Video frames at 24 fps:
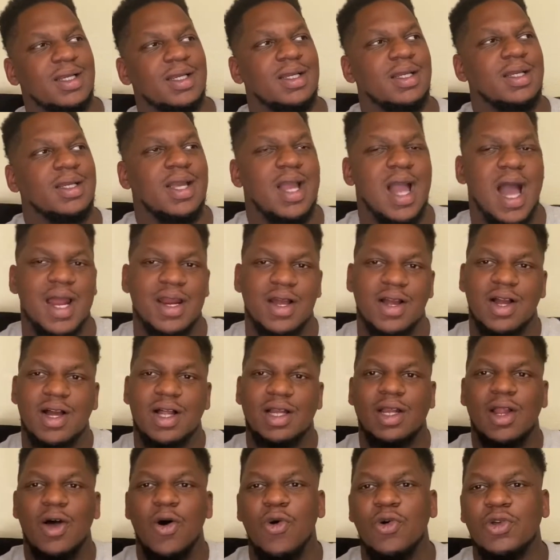kind of
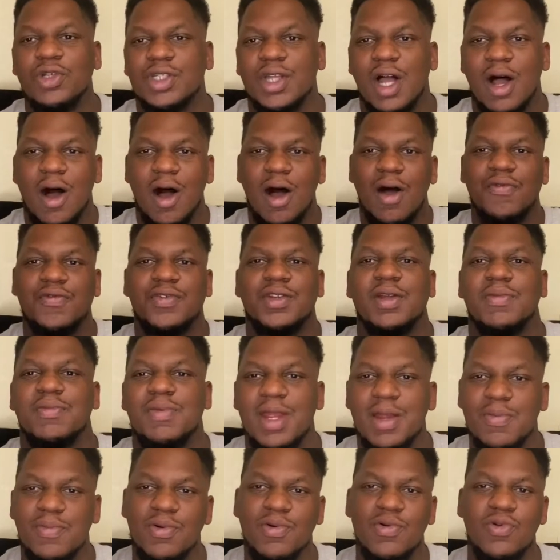closed off to
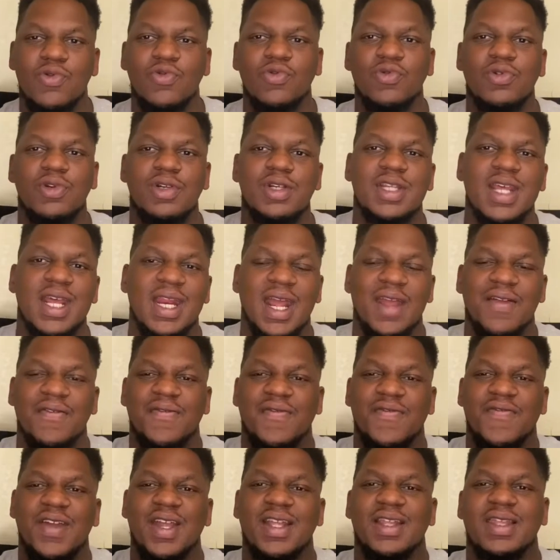people who didn't
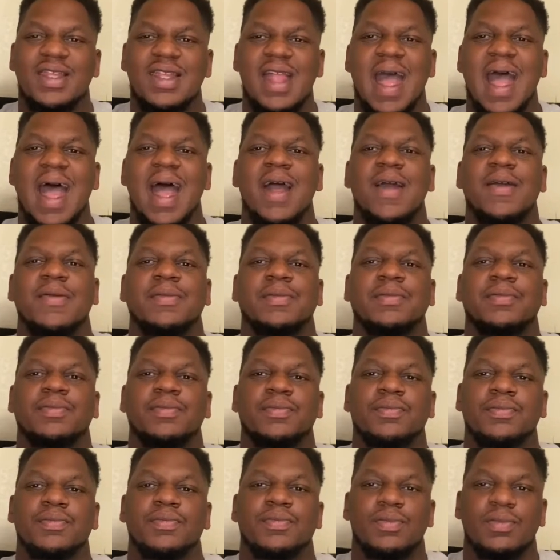fit that
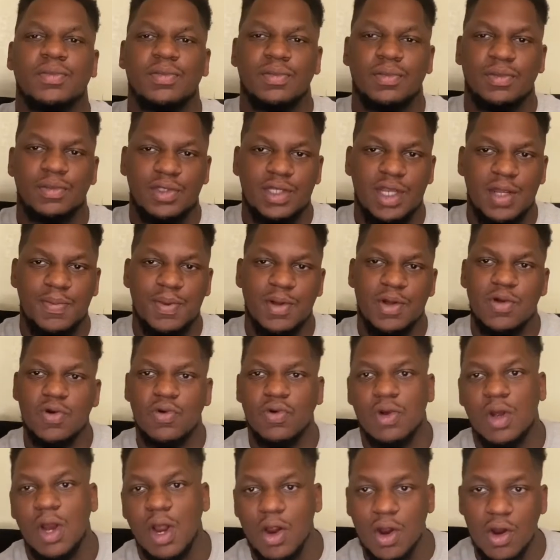typical
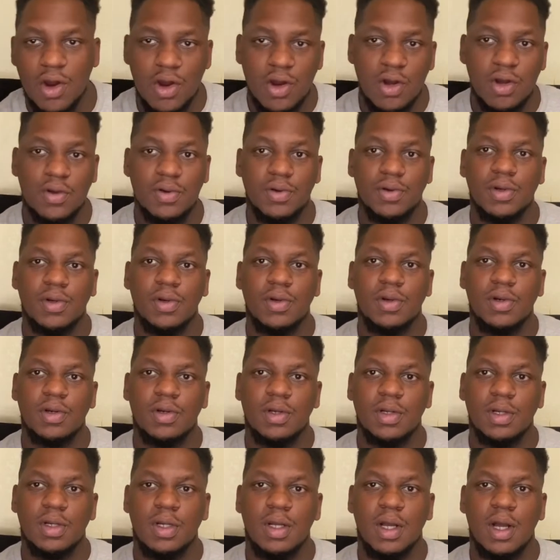nerd
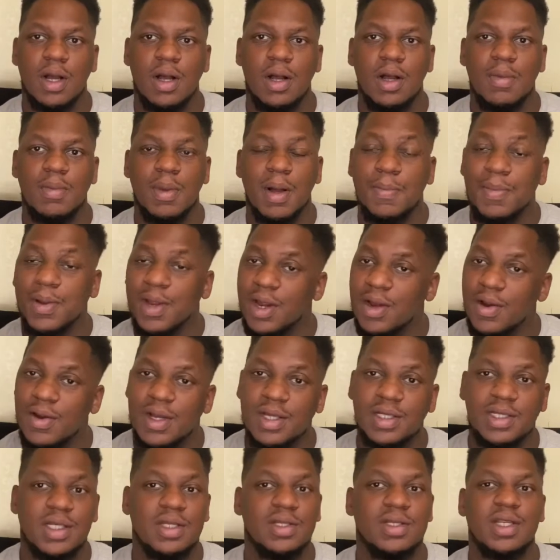
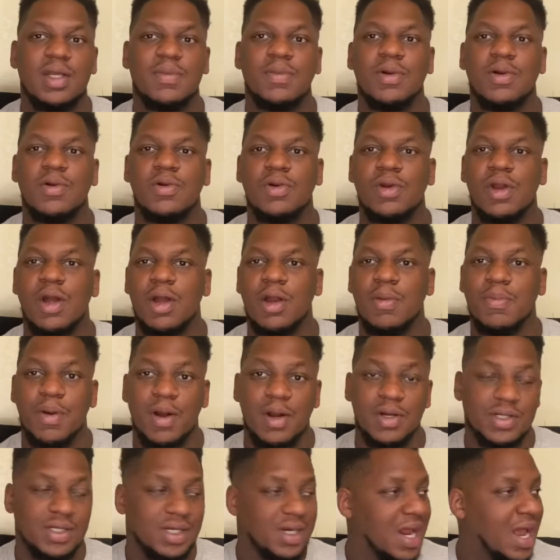appearance and typical nerd
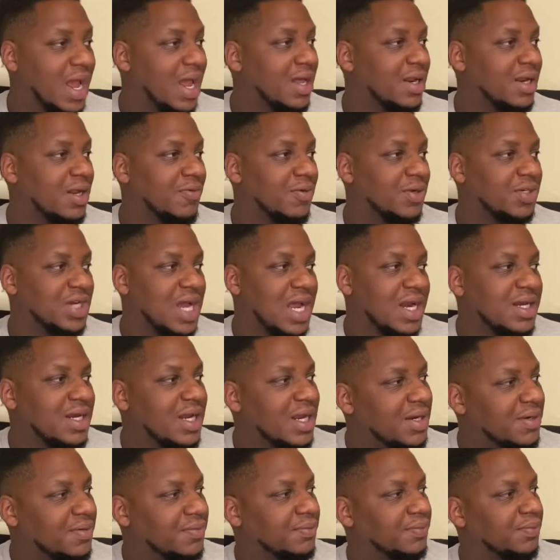personality, which I
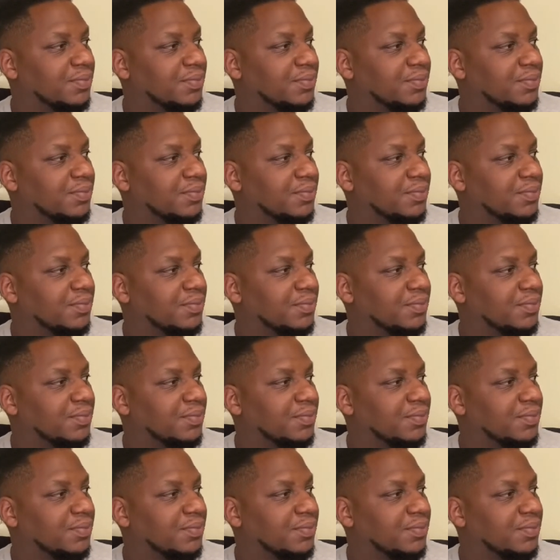didn't.